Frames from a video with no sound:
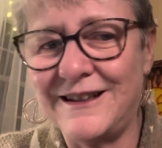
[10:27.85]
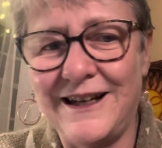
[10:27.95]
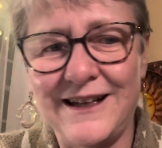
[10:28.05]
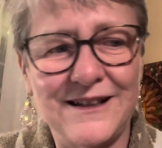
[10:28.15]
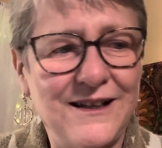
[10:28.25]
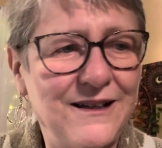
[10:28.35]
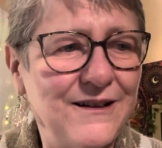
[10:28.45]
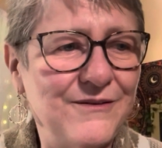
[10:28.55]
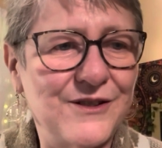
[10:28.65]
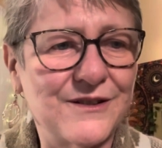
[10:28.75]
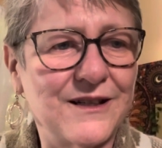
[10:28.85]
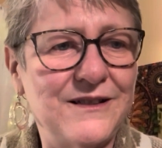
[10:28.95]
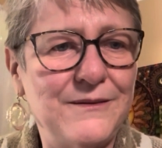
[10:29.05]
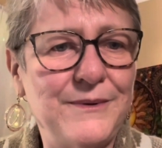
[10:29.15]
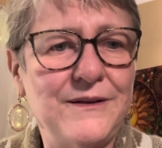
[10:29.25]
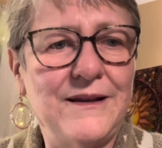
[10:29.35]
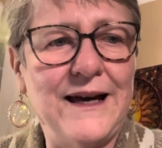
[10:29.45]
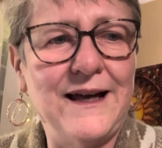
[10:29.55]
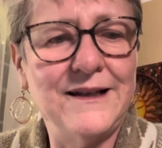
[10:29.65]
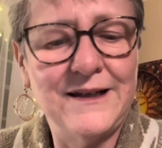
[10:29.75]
I like it. And I just kind of dip into that.